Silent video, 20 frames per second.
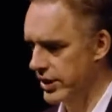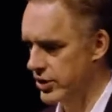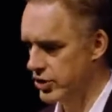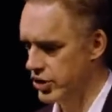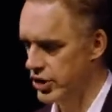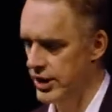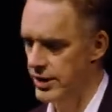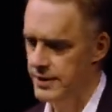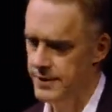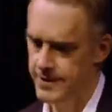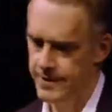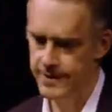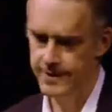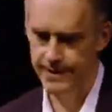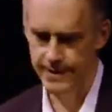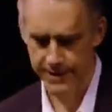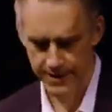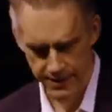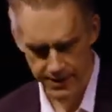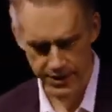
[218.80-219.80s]
in Genesis,
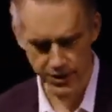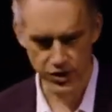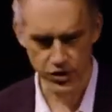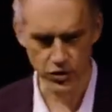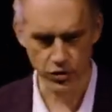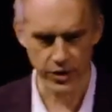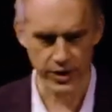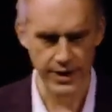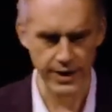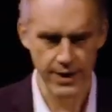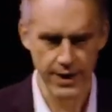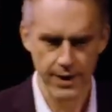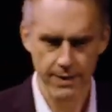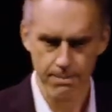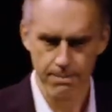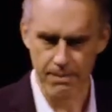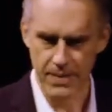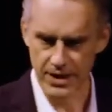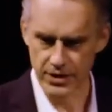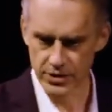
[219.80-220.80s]
and in this story,
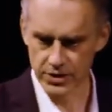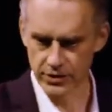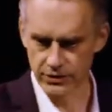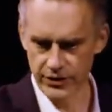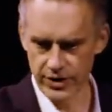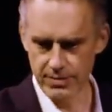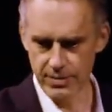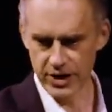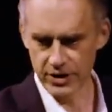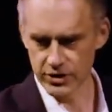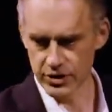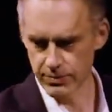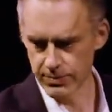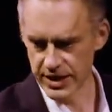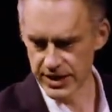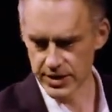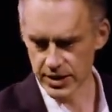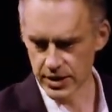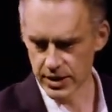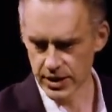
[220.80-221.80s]
males and females are
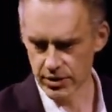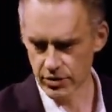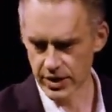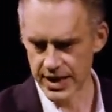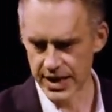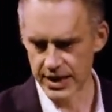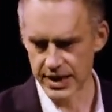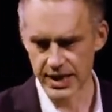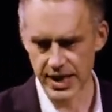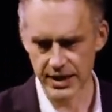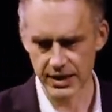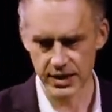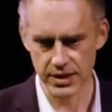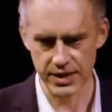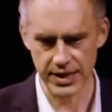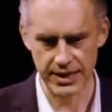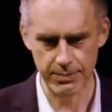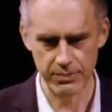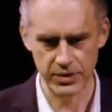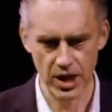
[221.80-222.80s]
basically created at the
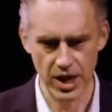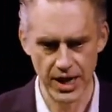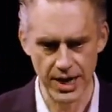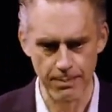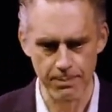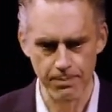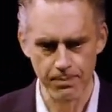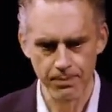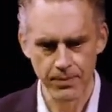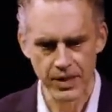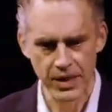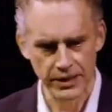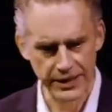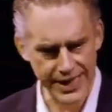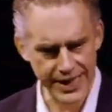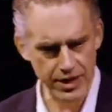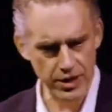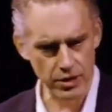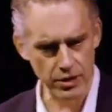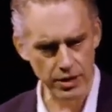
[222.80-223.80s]
same time.
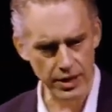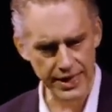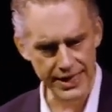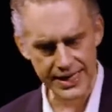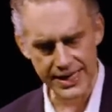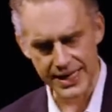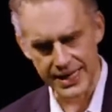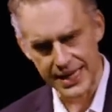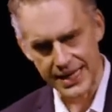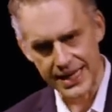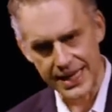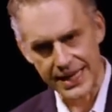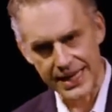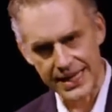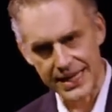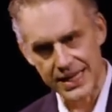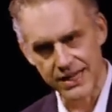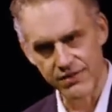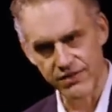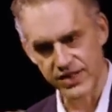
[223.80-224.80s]
Later,
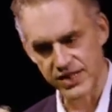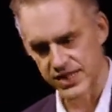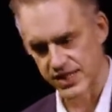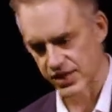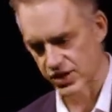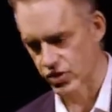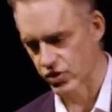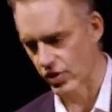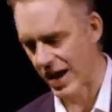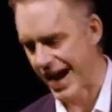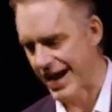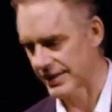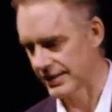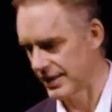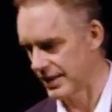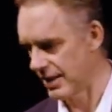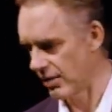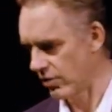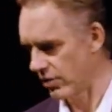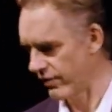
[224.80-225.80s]
Eve is
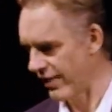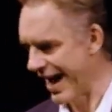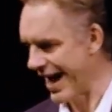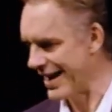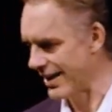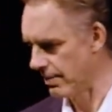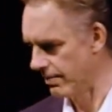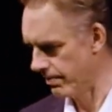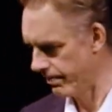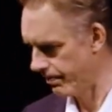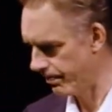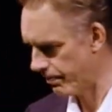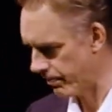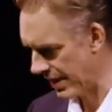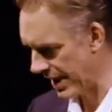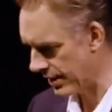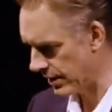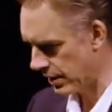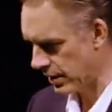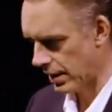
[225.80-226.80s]
extracted out of Adam,
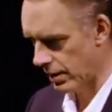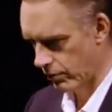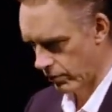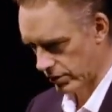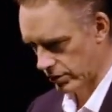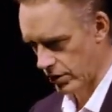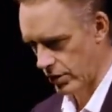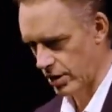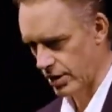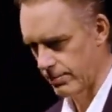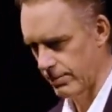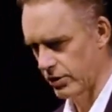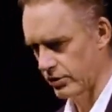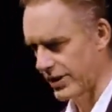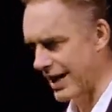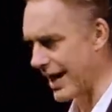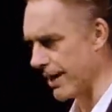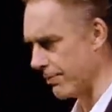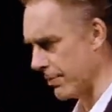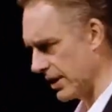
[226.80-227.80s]
and we'll talk about
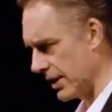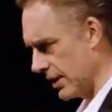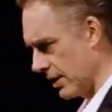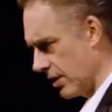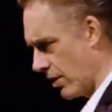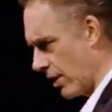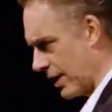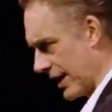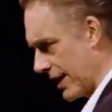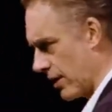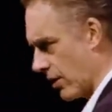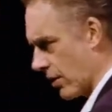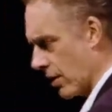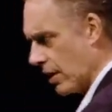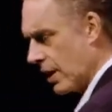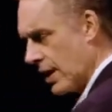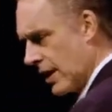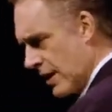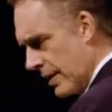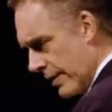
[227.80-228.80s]
that, but not
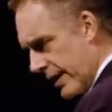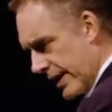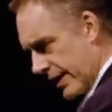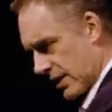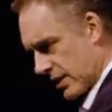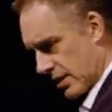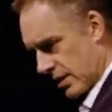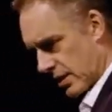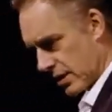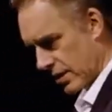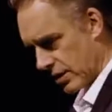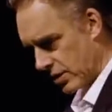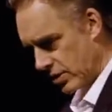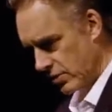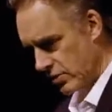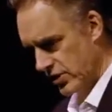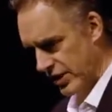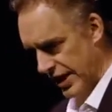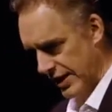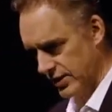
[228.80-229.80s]
here. It's the
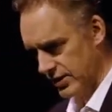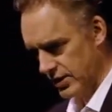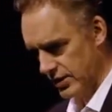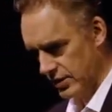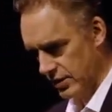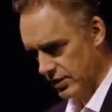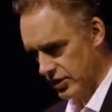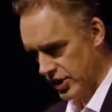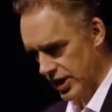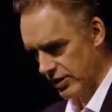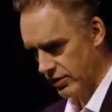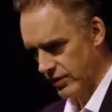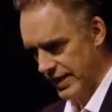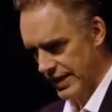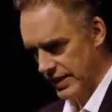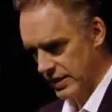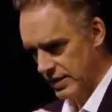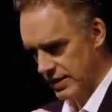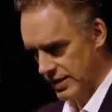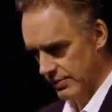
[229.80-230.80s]
two sexes are
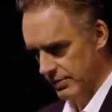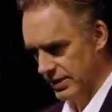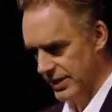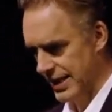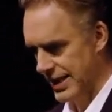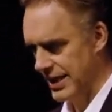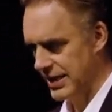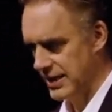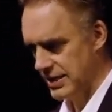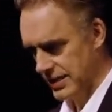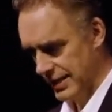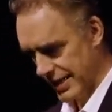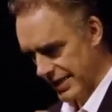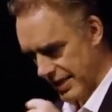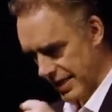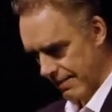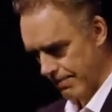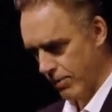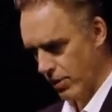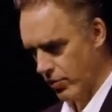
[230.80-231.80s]
generated simultaneously,
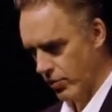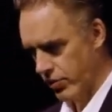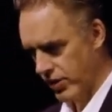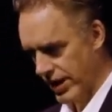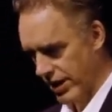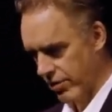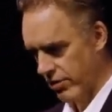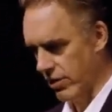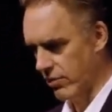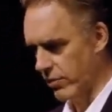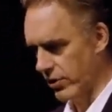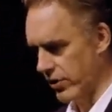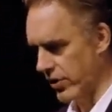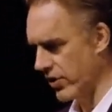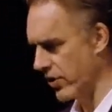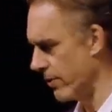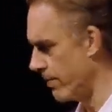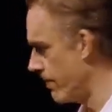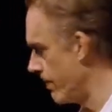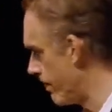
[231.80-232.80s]
and they both carry
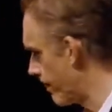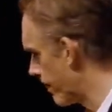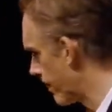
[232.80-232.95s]
within them